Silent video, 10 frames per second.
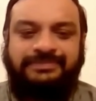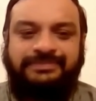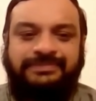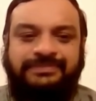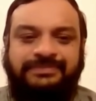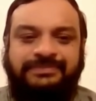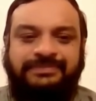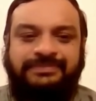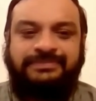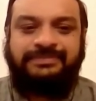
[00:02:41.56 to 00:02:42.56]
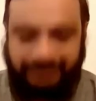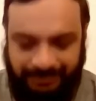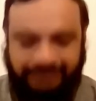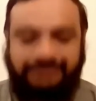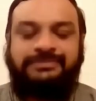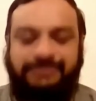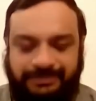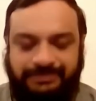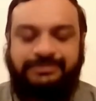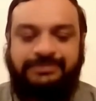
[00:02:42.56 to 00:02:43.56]

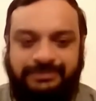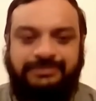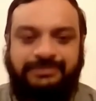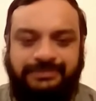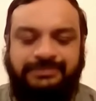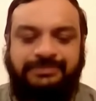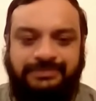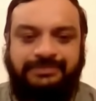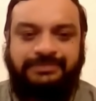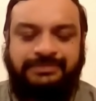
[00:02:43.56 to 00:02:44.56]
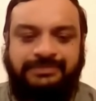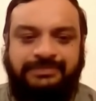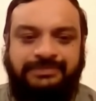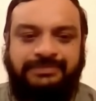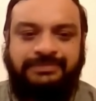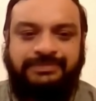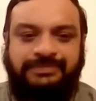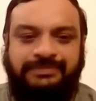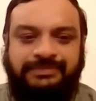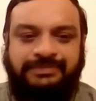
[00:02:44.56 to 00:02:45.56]

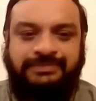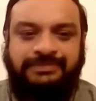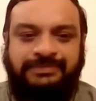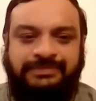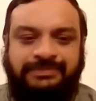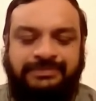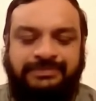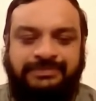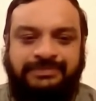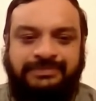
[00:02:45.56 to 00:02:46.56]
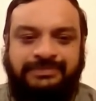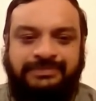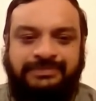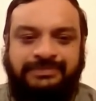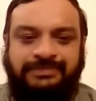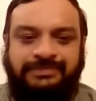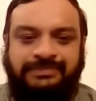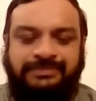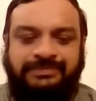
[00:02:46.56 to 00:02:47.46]
This person isn't speaking.